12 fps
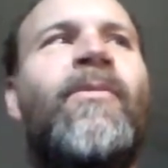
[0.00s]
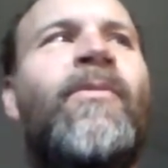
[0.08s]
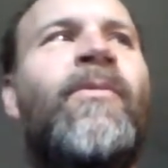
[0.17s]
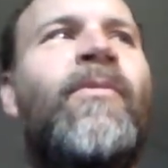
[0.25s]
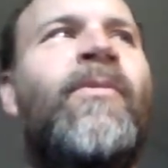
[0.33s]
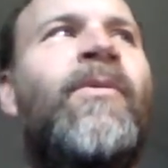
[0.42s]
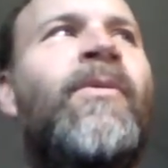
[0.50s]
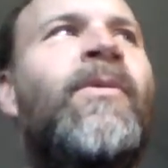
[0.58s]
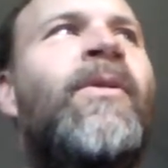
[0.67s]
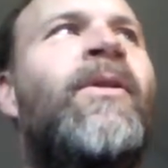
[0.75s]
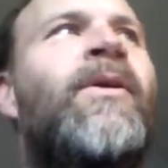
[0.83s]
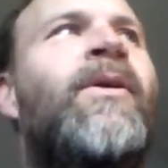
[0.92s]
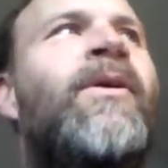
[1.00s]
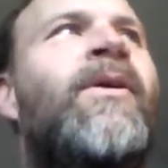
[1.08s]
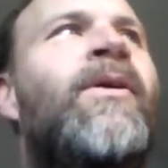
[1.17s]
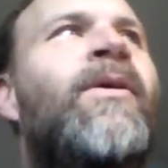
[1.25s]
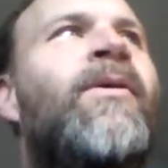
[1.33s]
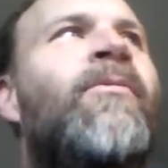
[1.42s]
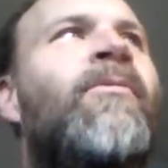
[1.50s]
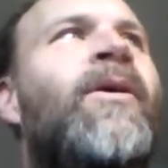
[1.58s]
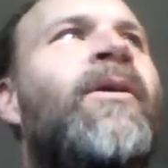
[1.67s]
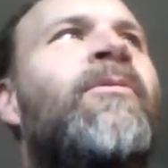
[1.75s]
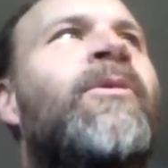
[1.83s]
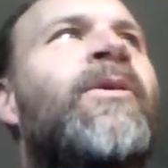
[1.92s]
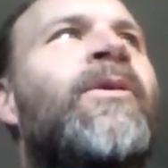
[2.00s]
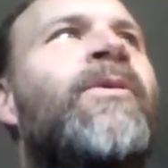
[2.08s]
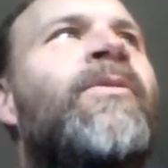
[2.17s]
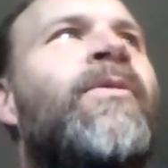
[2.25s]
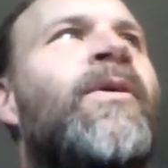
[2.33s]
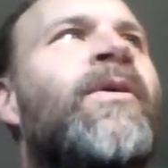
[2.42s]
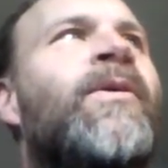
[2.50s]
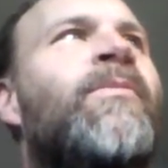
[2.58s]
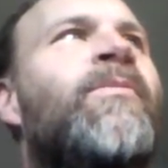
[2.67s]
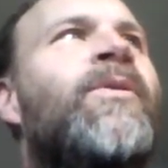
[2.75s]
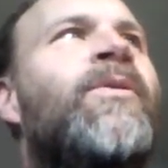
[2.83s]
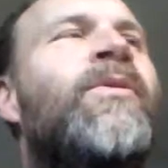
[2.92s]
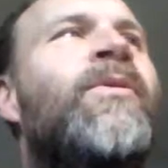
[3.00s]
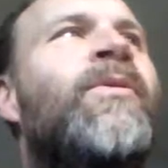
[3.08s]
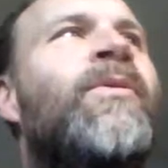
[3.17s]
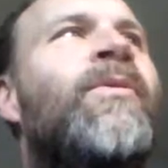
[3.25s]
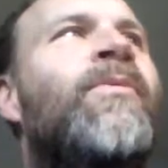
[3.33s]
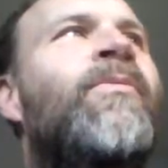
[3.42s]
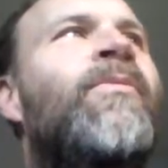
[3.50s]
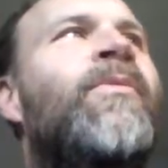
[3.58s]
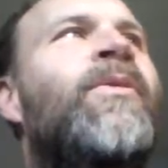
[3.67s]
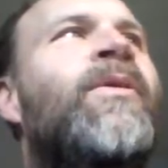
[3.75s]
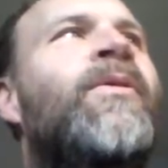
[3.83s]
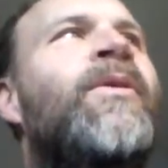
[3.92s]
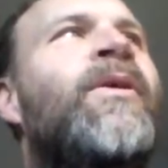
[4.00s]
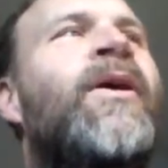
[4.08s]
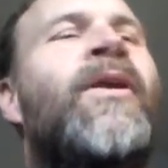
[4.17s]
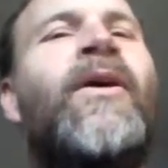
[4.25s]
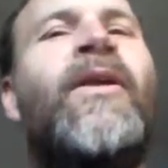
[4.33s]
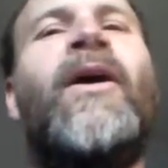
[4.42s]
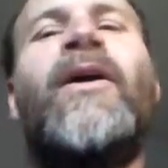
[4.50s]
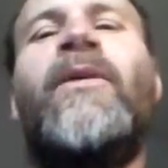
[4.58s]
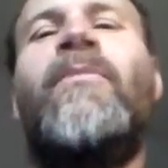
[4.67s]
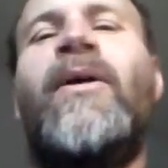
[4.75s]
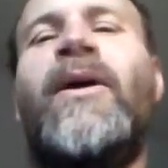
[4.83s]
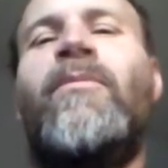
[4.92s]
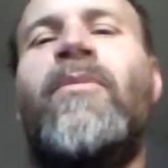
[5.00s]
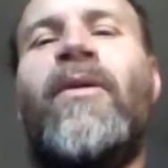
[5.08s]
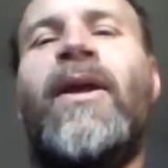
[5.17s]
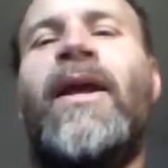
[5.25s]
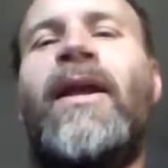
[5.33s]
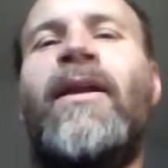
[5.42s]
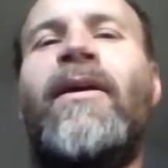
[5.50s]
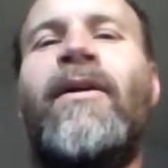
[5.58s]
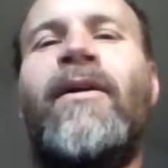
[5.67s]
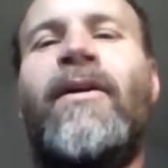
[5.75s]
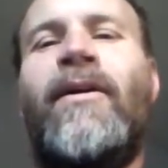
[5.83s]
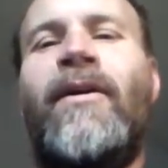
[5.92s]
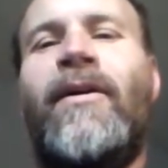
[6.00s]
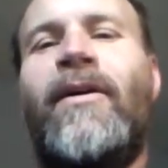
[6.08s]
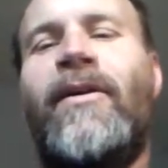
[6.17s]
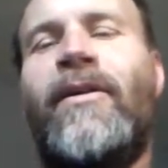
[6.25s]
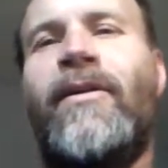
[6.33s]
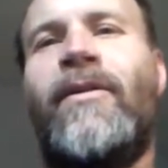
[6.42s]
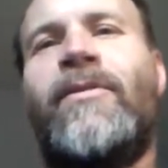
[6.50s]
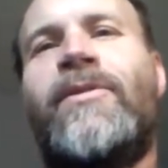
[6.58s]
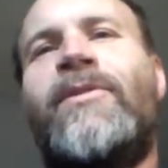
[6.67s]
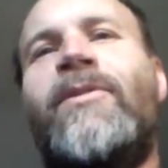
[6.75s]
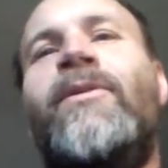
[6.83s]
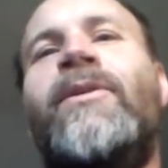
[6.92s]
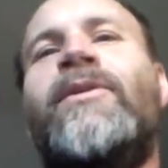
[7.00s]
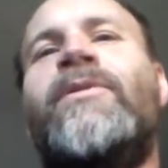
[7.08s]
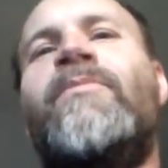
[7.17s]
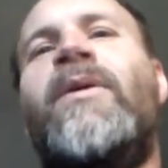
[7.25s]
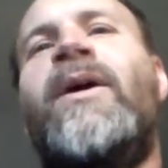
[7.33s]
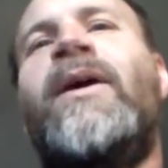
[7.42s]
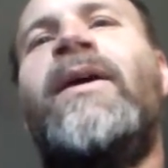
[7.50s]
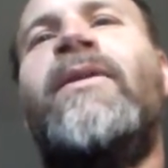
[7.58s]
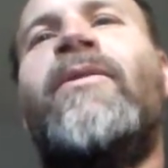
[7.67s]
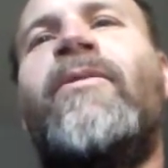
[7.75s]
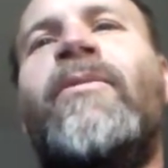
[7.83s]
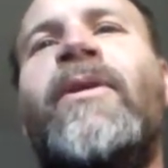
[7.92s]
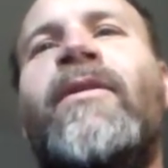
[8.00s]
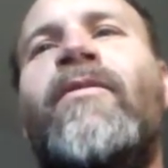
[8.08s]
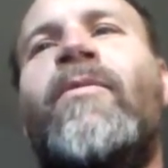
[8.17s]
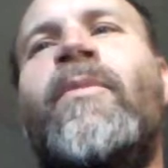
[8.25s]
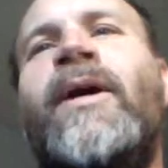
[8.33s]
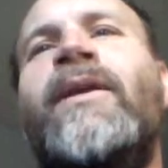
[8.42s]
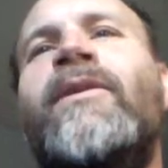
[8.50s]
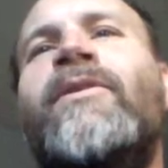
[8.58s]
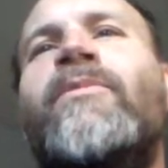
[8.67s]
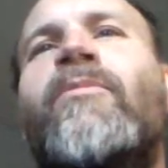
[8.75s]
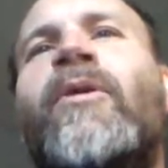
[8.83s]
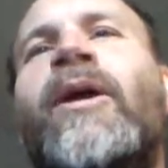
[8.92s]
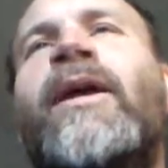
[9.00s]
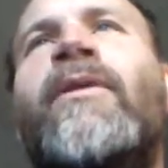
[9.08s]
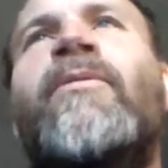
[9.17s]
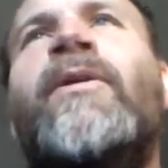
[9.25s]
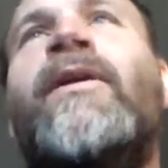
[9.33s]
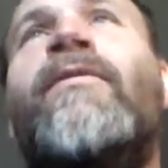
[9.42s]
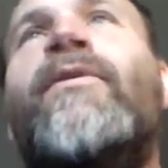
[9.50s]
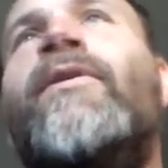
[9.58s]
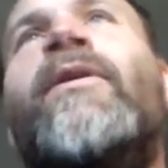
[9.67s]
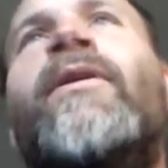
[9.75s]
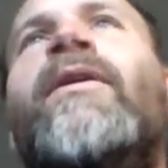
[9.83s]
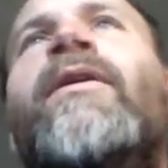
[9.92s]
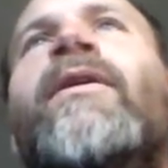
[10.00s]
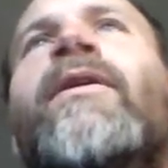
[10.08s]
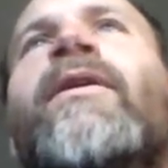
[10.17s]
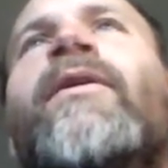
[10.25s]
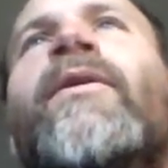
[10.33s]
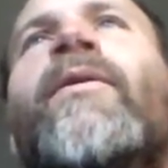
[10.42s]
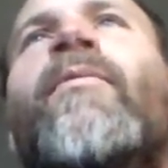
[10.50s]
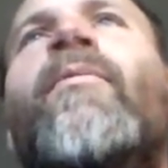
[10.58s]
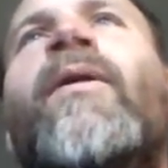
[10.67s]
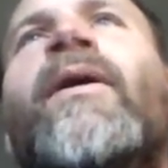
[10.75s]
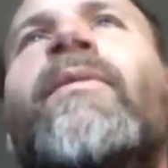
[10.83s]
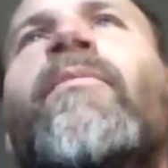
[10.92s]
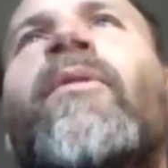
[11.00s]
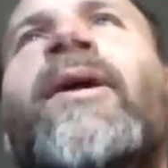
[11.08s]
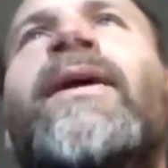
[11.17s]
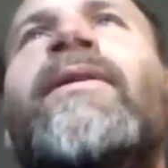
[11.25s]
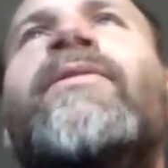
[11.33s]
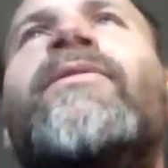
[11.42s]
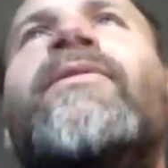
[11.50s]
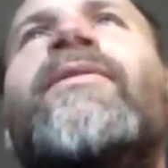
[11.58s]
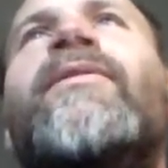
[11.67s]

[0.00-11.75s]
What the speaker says: Well, why would a computer, you know, a unoccupied brain, you know, soulless mind or whatever, mindless brain, whatever, want brains?